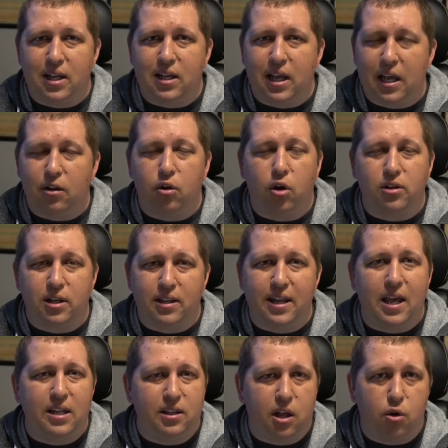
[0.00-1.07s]
he looked
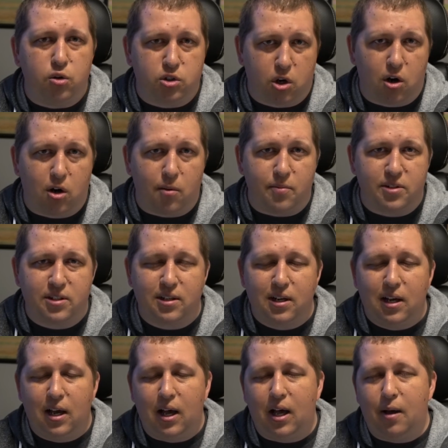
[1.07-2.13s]
in those terms
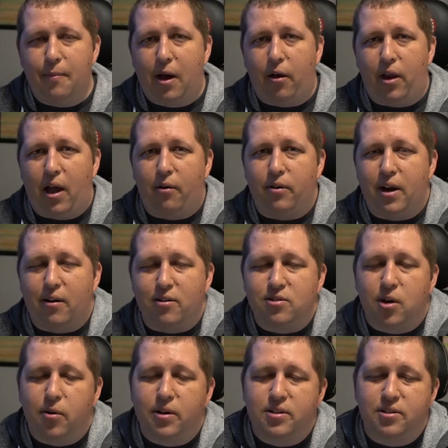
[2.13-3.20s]
out in
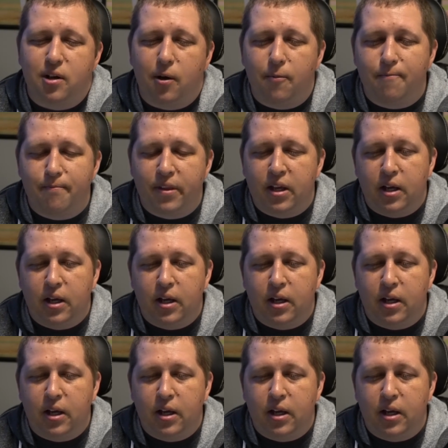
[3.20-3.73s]
Arizona. So